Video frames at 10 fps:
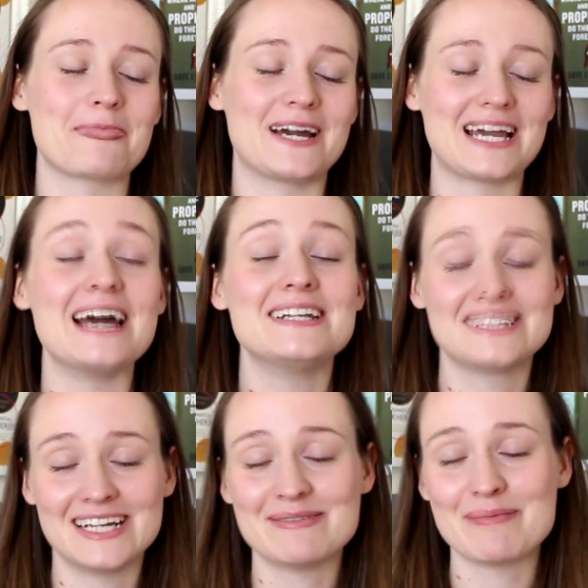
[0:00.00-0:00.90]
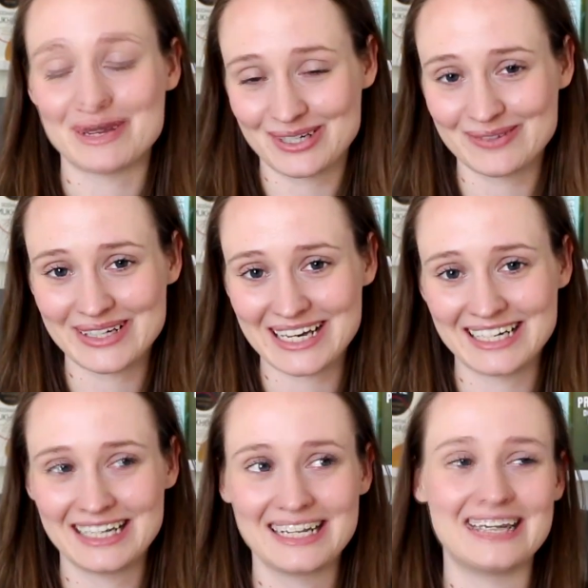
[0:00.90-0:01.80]
I get internet in my bedroom
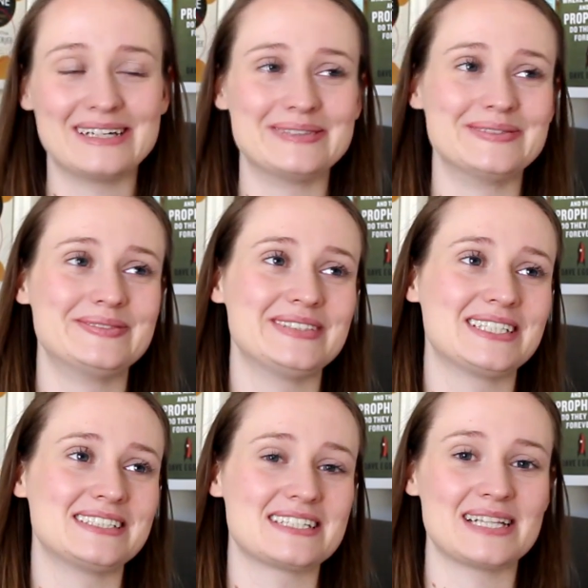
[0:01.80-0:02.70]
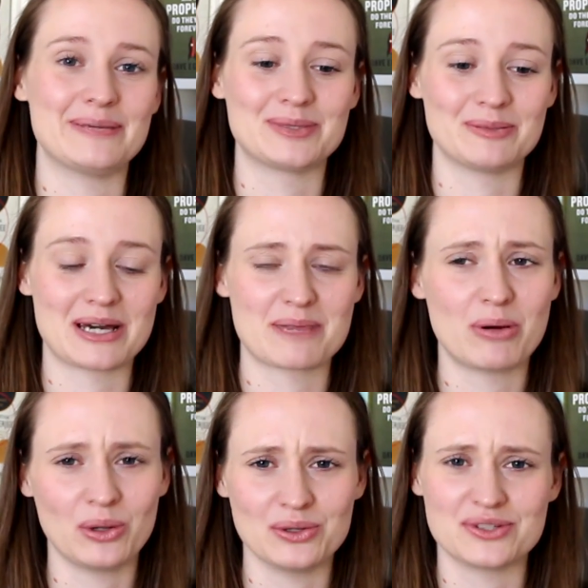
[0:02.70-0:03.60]
again because this laptop like
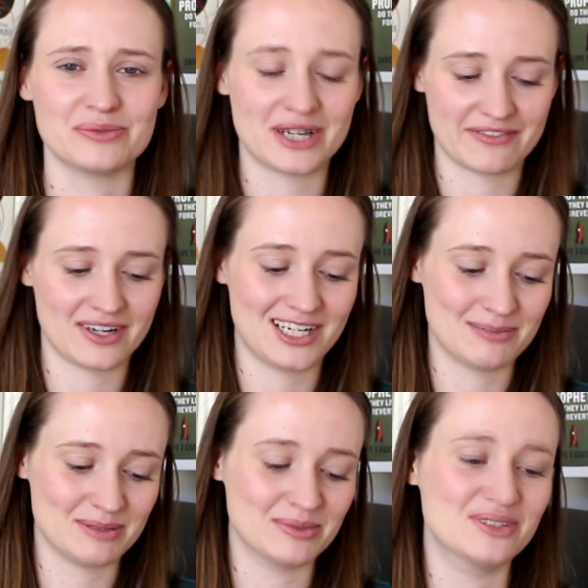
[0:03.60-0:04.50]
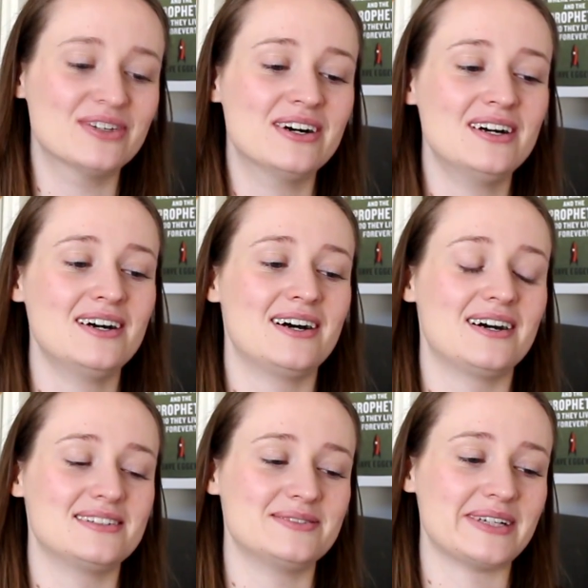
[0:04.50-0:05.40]
pulls the Wi-Fi a little bit more
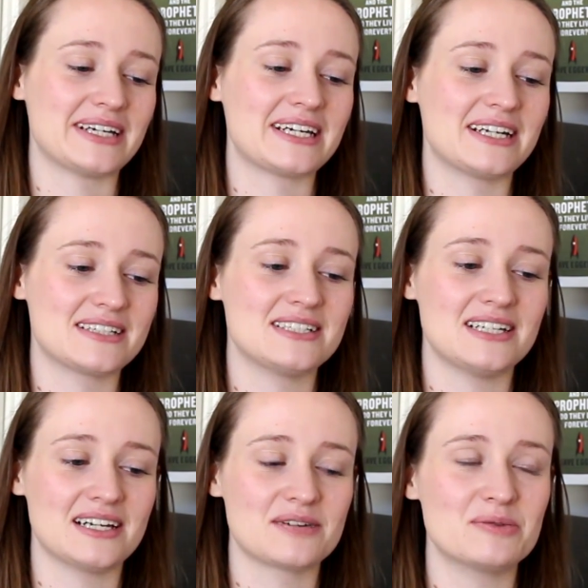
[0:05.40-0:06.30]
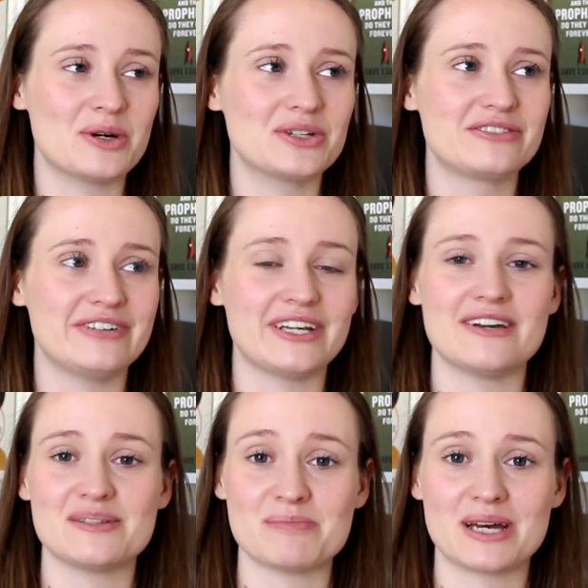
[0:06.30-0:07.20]
and I can actually like watch
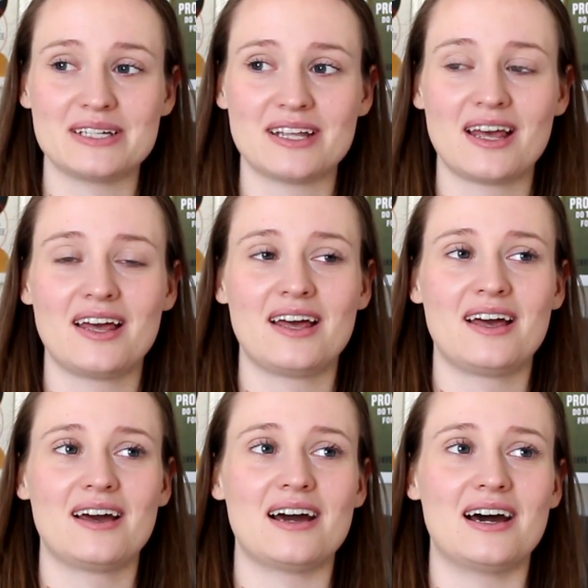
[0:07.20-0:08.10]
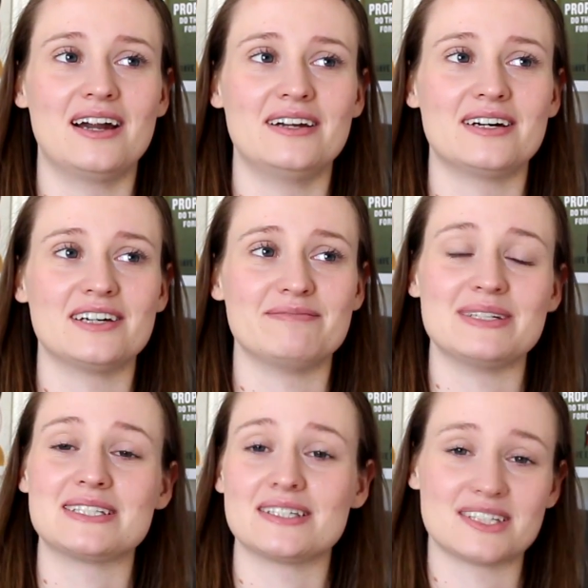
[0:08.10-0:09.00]
videos in bed, and I've
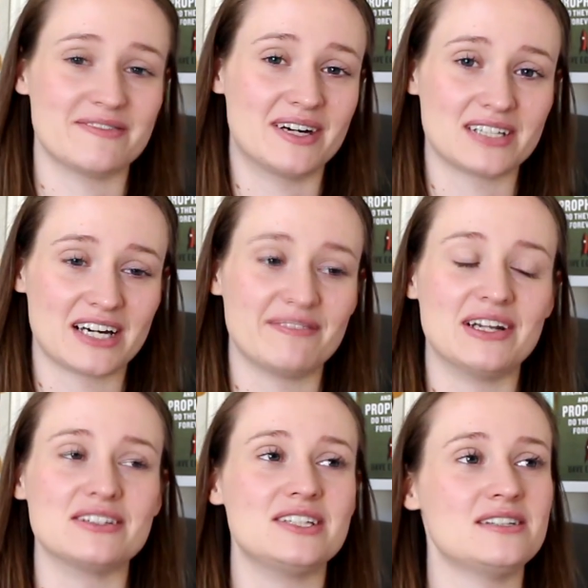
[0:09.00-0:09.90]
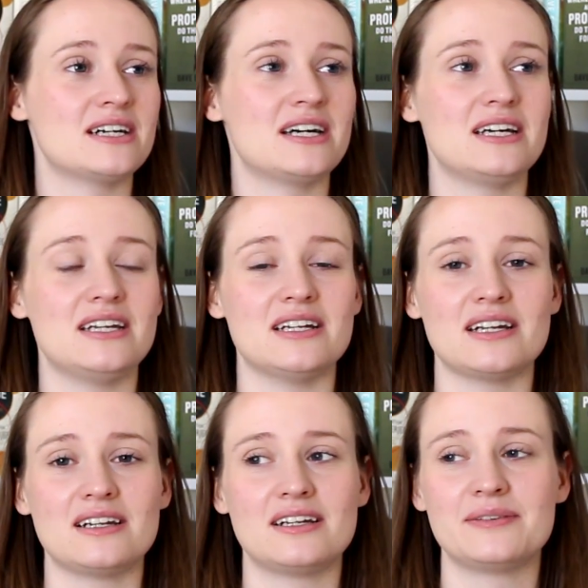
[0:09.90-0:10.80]
missed that so much. I haven't been able to do that
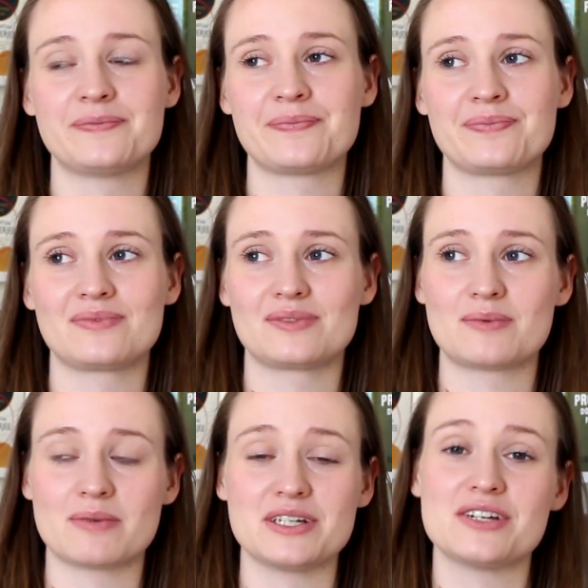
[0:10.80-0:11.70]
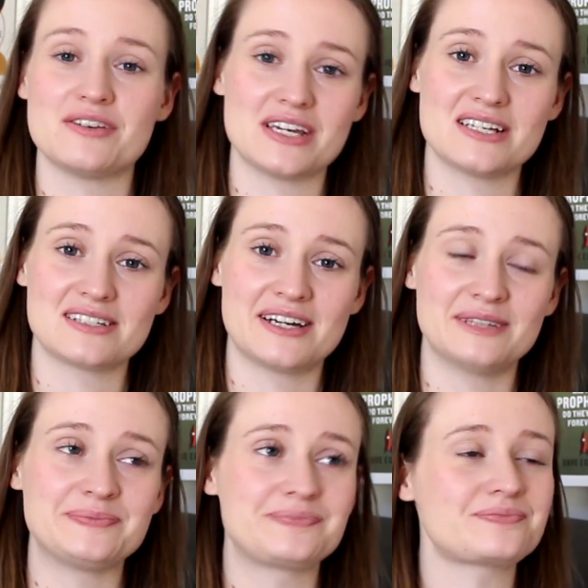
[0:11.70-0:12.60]
in probably 2 years
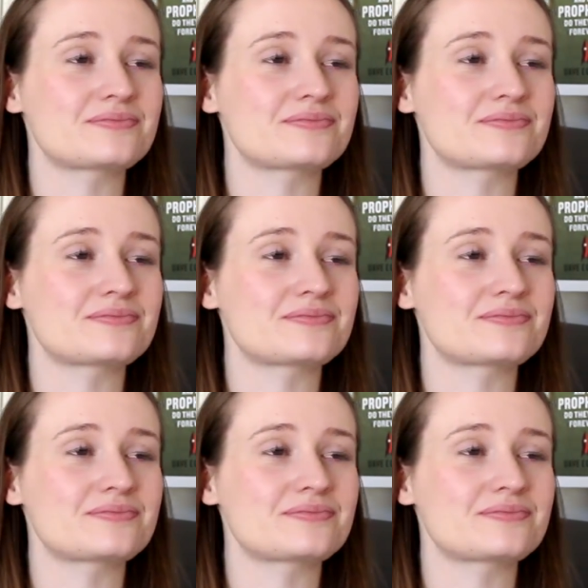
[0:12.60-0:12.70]
now